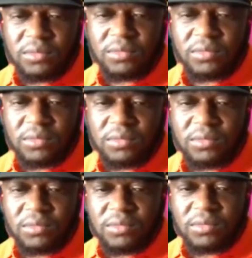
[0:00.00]

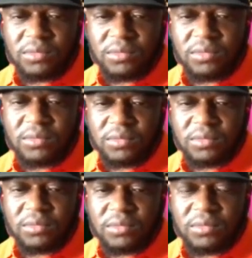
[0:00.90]

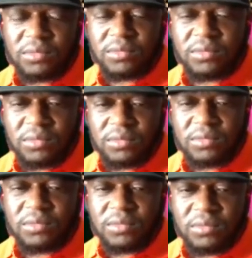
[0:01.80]

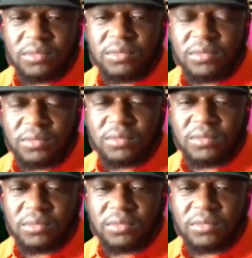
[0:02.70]

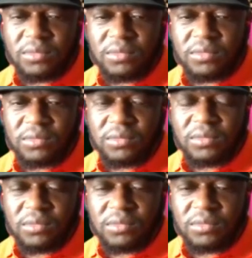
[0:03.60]

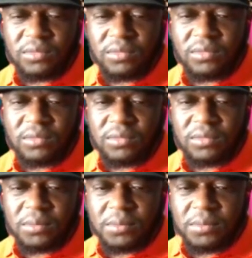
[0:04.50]

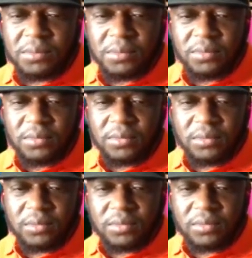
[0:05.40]

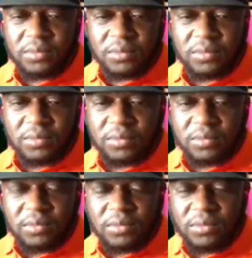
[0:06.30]

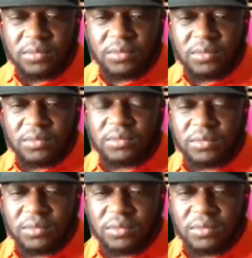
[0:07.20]
No words are spoken by the person on screen.